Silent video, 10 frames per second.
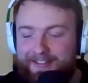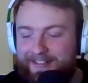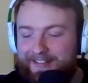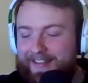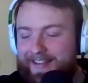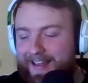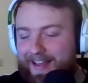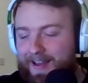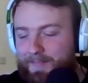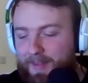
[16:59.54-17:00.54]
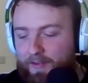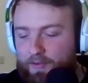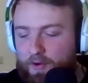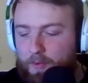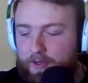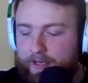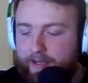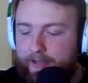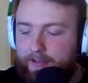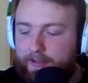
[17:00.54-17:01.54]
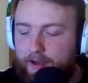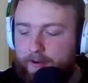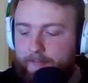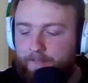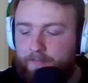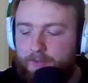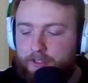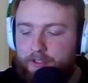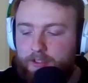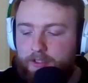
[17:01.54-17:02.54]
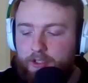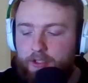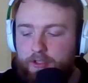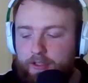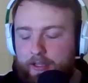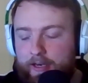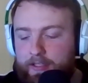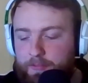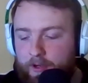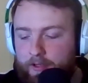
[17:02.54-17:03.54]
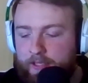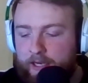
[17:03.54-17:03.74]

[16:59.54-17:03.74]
good. I've got one here. It's by